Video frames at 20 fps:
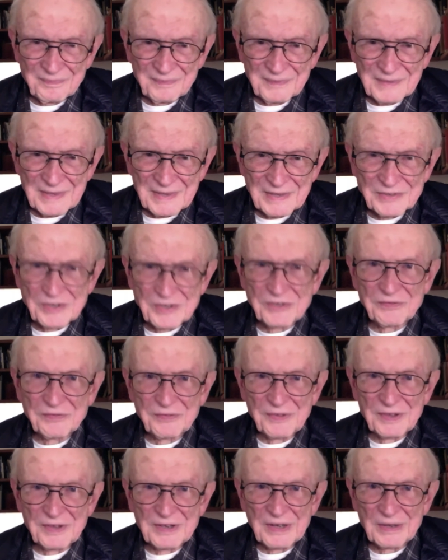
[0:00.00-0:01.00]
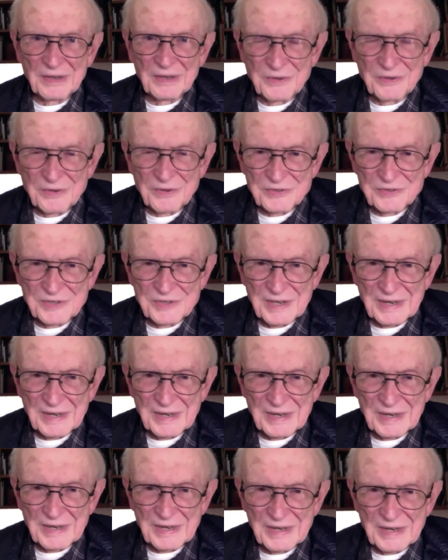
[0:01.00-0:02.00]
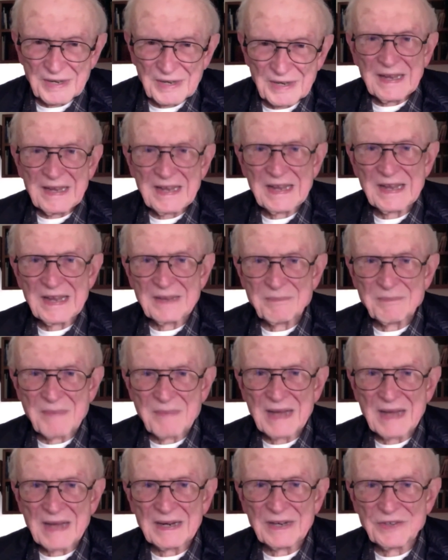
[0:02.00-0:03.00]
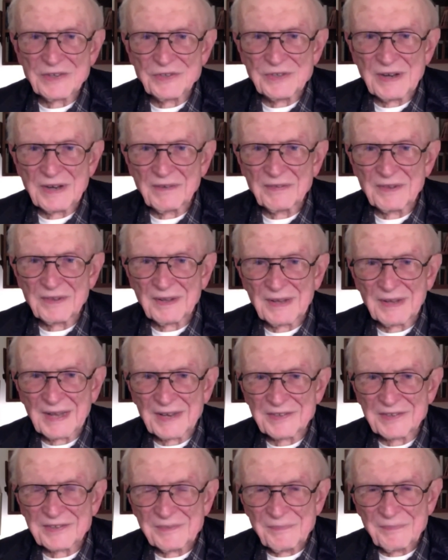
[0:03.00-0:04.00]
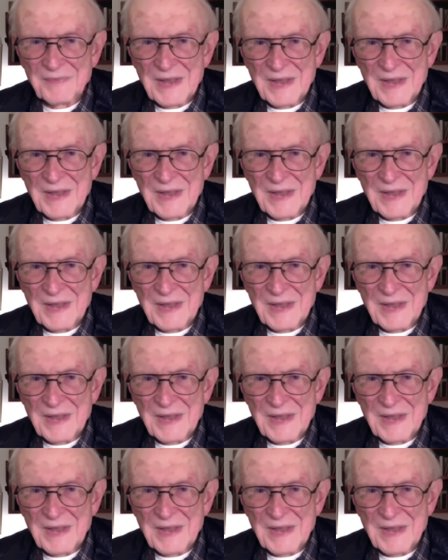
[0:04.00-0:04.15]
just for the color of your skin. He had managed, nevertheless,